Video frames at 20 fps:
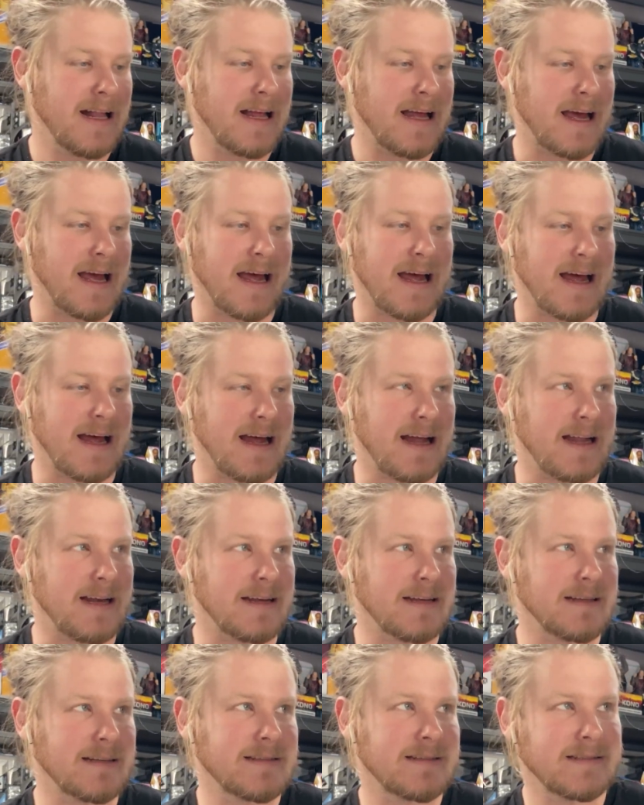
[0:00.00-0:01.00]

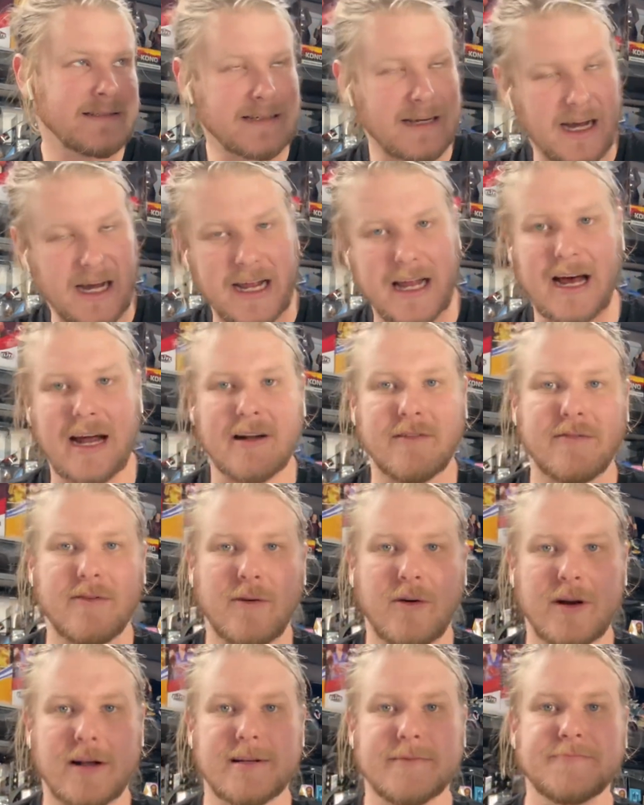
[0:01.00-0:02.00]
and I can't
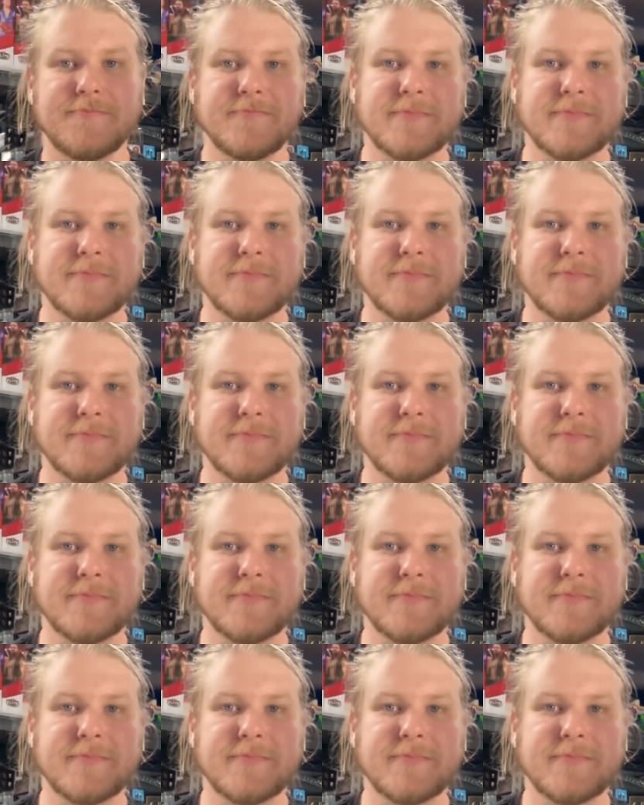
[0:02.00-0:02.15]
afford it.